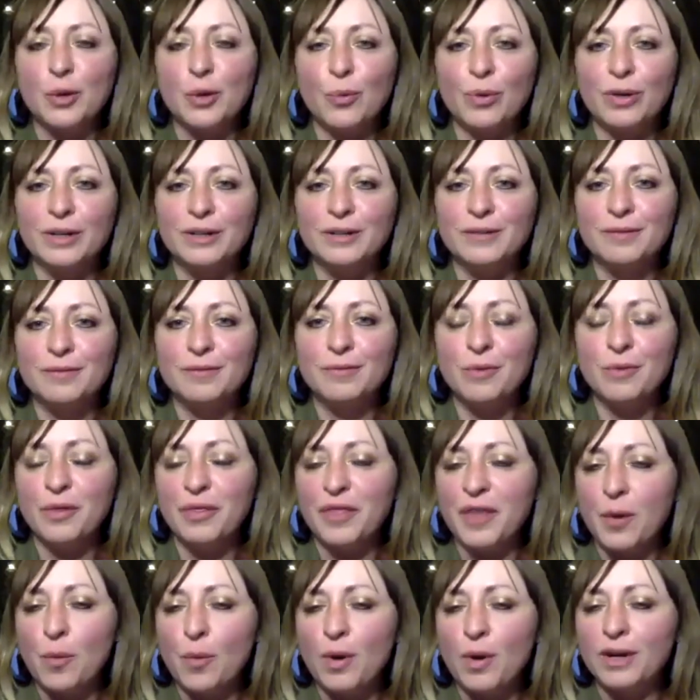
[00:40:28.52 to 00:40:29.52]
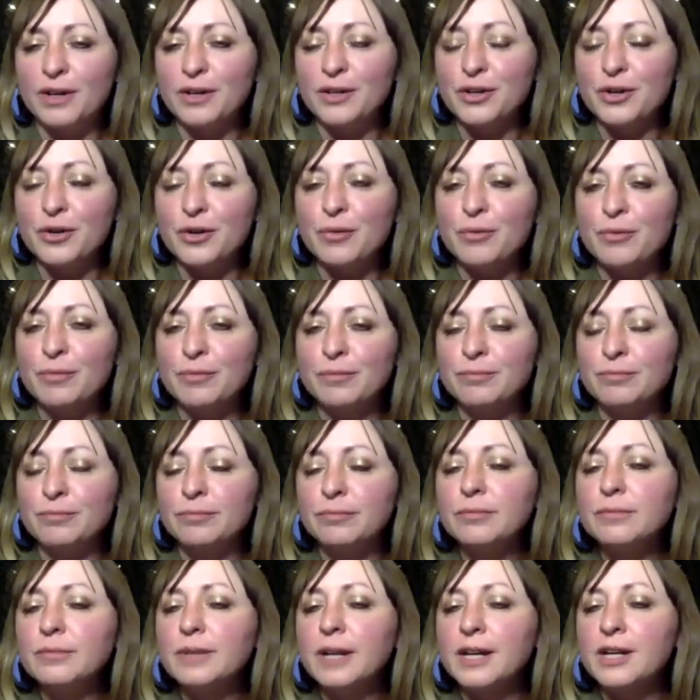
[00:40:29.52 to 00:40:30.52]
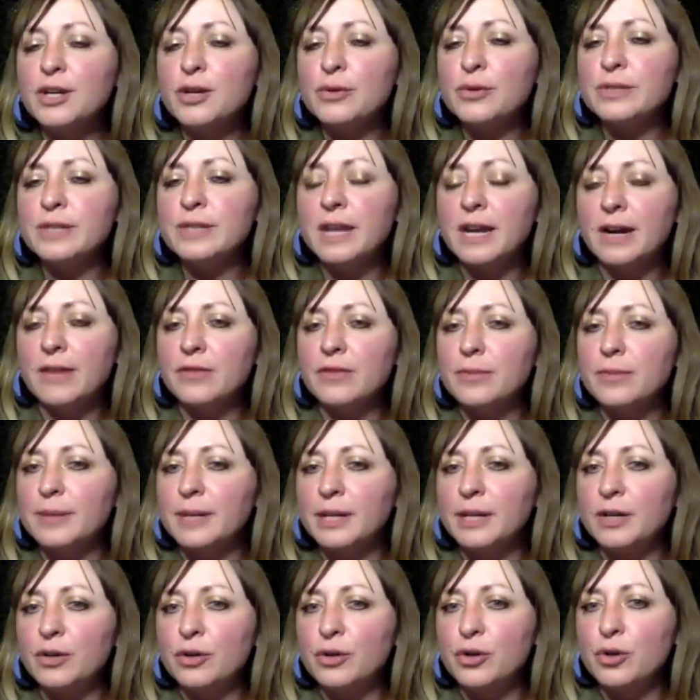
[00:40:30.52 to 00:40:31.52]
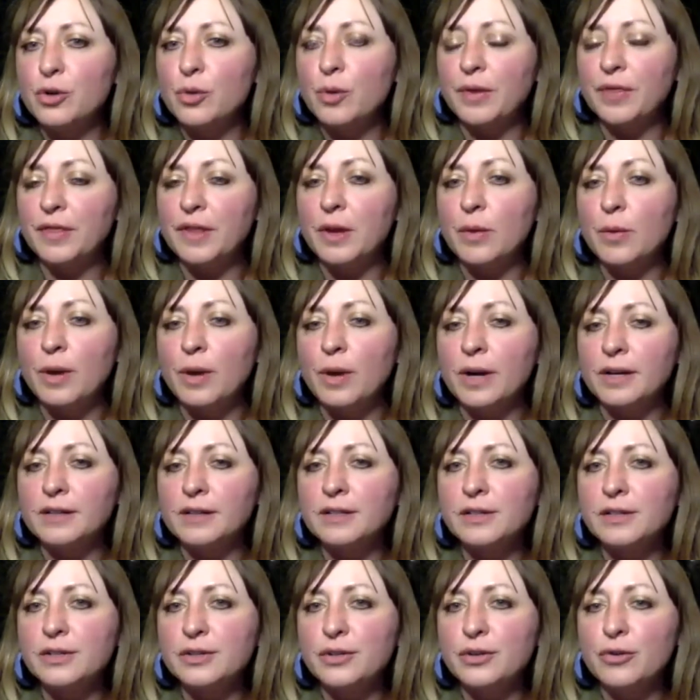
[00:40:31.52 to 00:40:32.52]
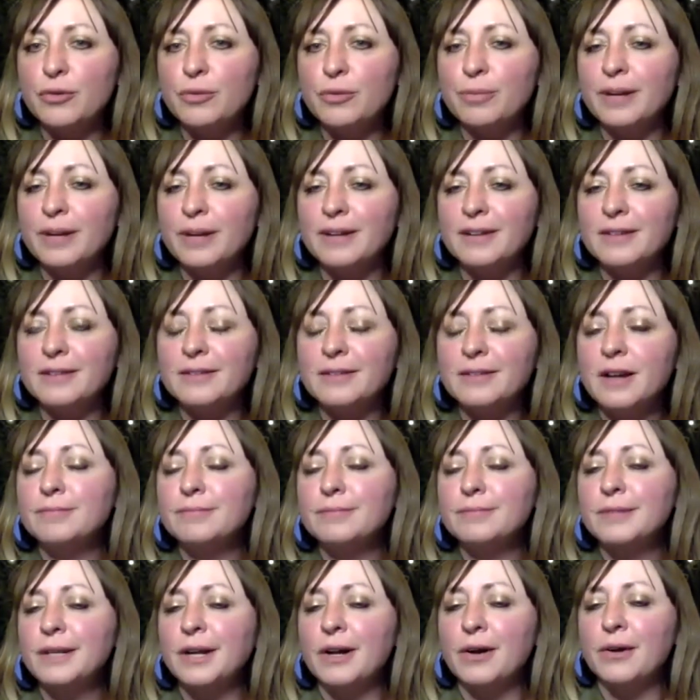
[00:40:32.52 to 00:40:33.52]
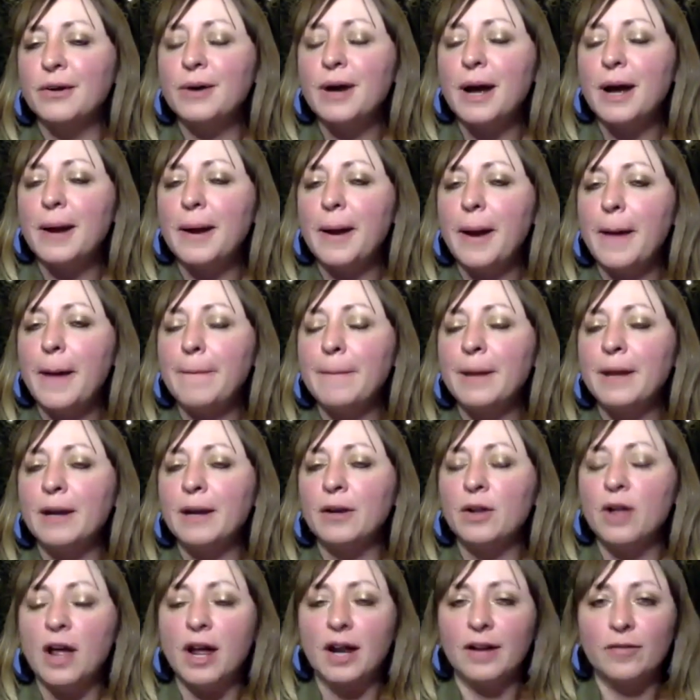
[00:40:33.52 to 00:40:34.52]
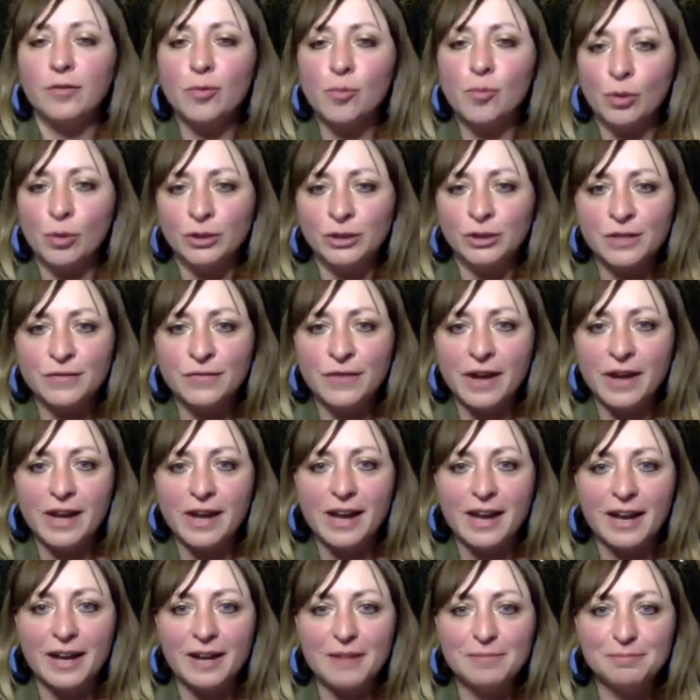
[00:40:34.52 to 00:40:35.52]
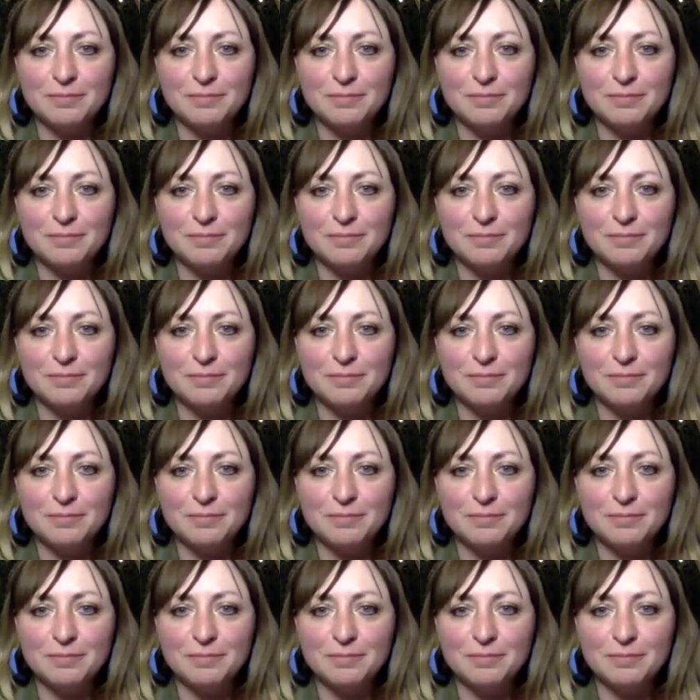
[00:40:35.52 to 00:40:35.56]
what, what they want to do. Like you said, everybody knew what they wanted to do, but you know, I, I bet a lot of them were just faking it.